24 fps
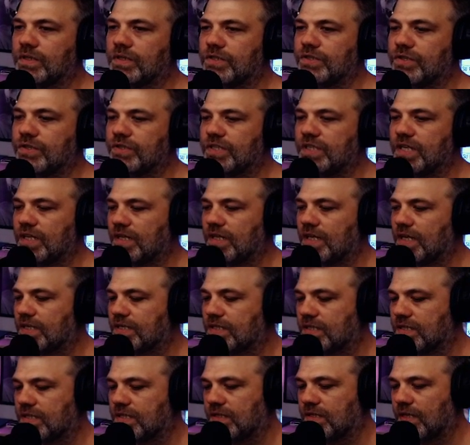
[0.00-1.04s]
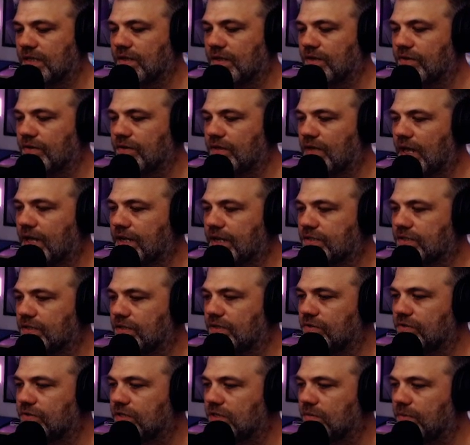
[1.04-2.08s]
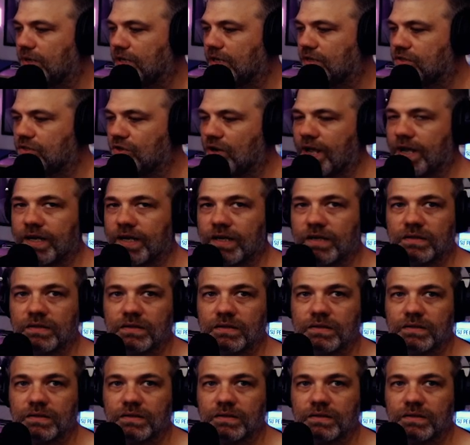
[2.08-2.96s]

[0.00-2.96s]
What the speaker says: you see this? That there actually used to be a dragon